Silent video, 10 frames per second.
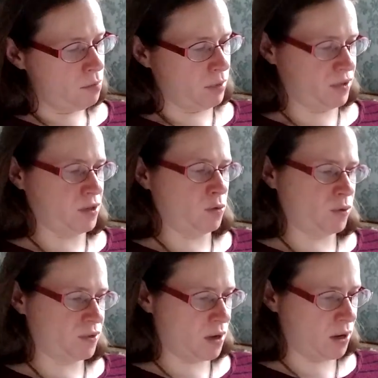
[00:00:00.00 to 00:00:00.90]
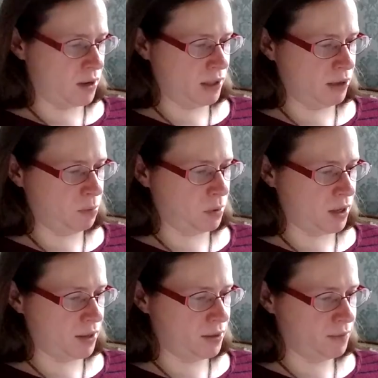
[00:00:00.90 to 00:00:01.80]
"My son was 9, he
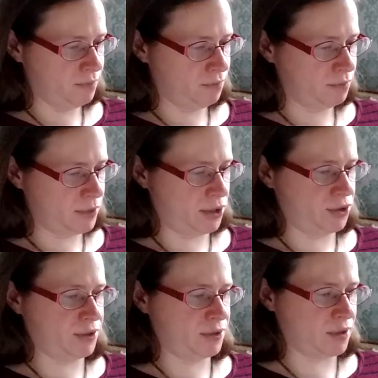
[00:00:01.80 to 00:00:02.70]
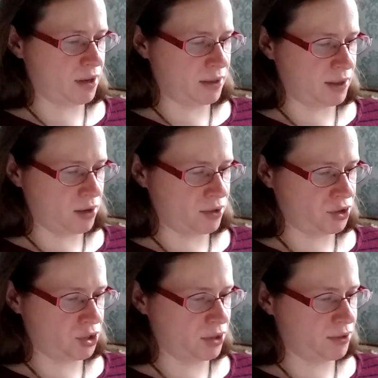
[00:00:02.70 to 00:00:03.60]
replied, tears sliding down his
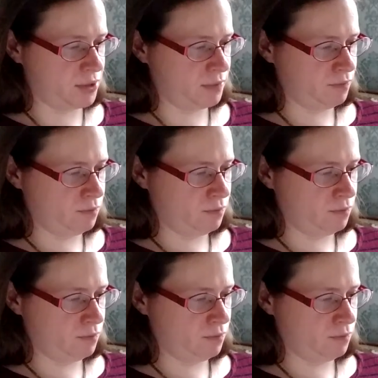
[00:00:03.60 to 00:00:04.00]
cheeks.